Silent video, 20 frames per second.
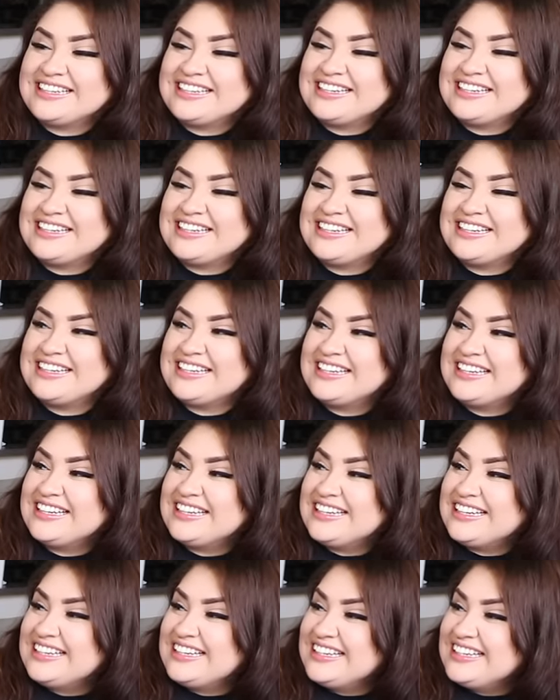
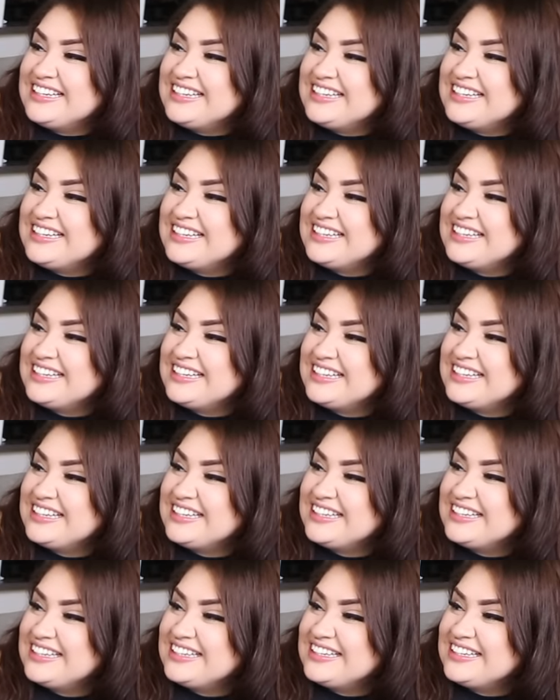
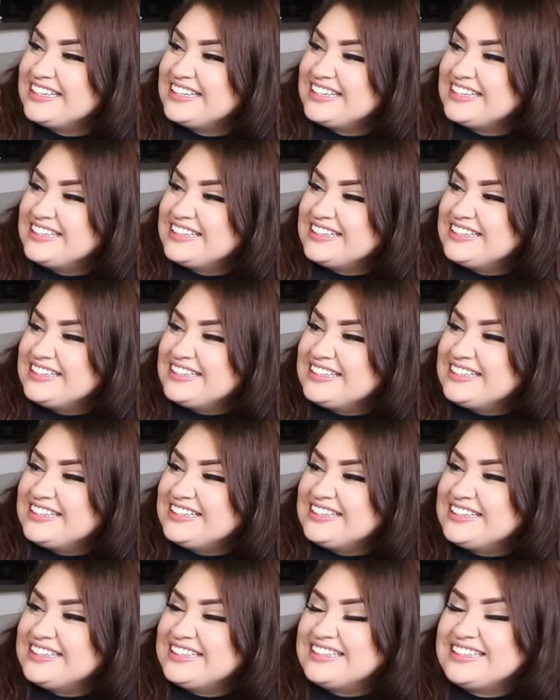
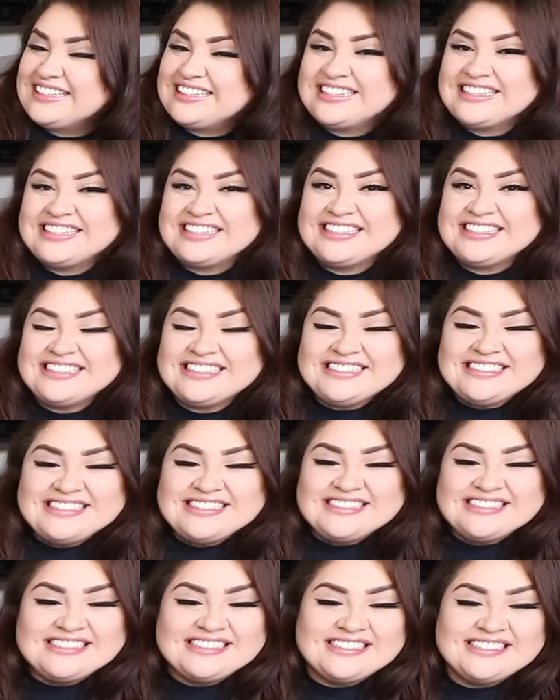
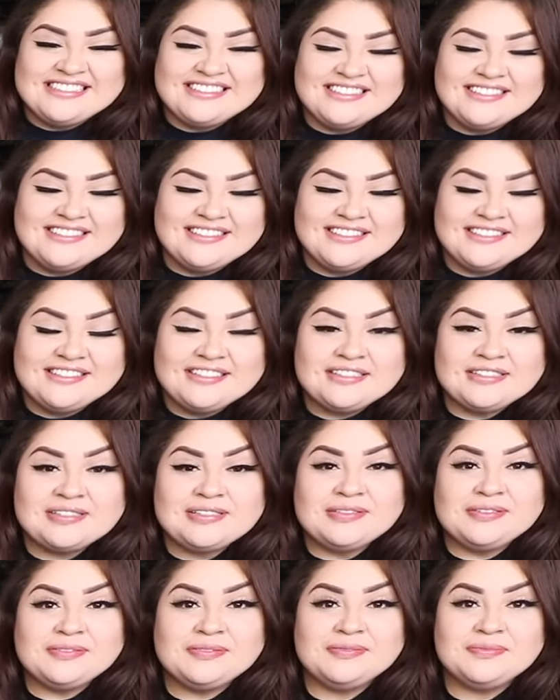
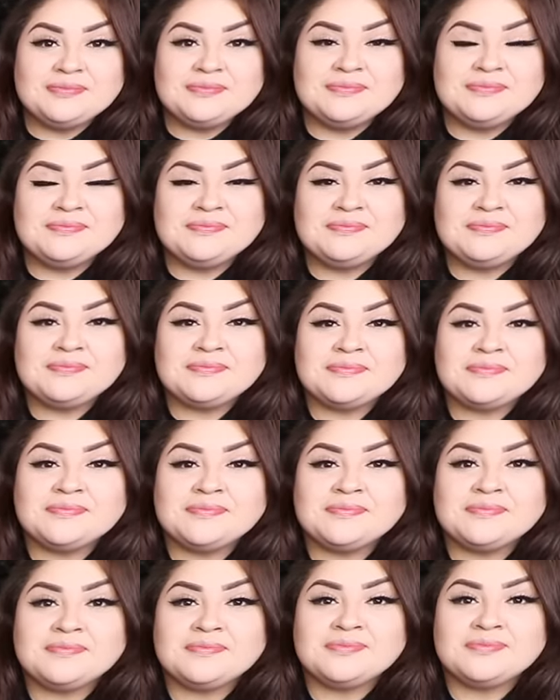
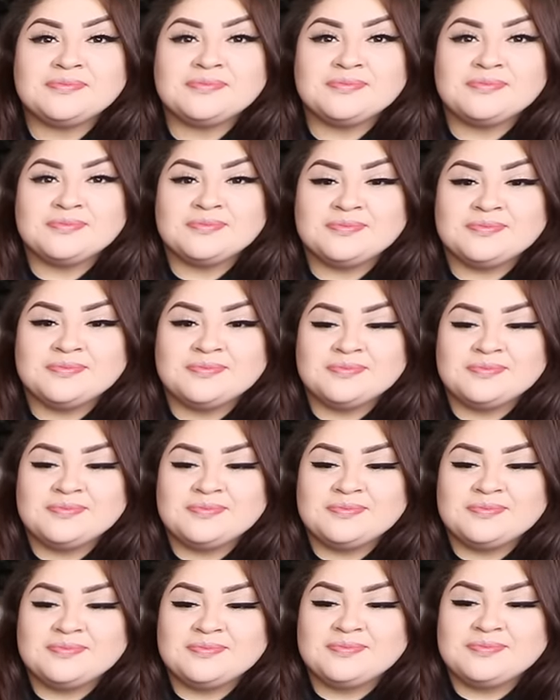
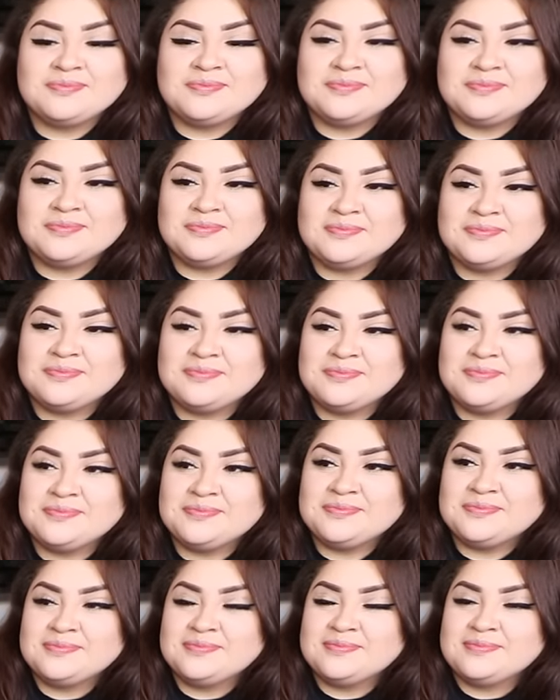This person isn't speaking.